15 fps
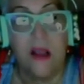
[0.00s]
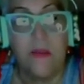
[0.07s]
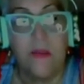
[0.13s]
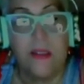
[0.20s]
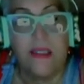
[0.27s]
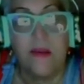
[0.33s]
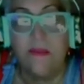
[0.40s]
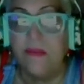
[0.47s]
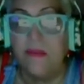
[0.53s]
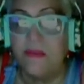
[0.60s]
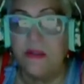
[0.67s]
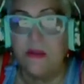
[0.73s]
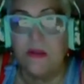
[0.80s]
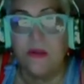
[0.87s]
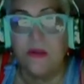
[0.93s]
because some,
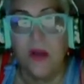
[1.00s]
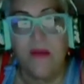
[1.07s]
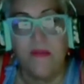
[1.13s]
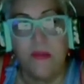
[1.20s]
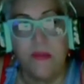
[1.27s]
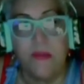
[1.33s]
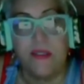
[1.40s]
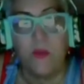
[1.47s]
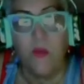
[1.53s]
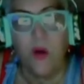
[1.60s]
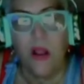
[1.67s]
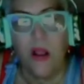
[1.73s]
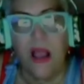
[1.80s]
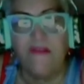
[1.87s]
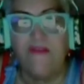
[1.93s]
you'll have people say,
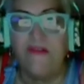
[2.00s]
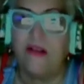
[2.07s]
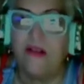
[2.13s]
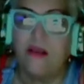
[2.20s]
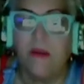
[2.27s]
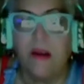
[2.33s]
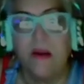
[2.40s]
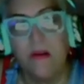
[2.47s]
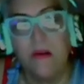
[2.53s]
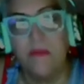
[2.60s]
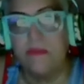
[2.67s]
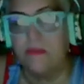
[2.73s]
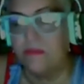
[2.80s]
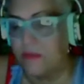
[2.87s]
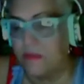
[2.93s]
well, I felt like my, you
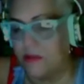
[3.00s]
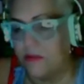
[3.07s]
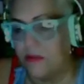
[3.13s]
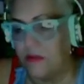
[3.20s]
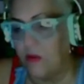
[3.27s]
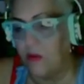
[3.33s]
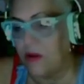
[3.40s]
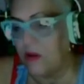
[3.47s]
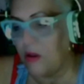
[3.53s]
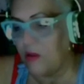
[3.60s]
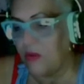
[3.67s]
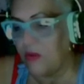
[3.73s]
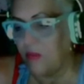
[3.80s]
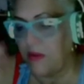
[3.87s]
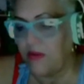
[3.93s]
know, going along
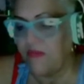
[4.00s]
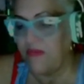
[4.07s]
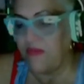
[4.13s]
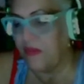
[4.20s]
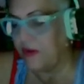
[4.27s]
with the Bigfoot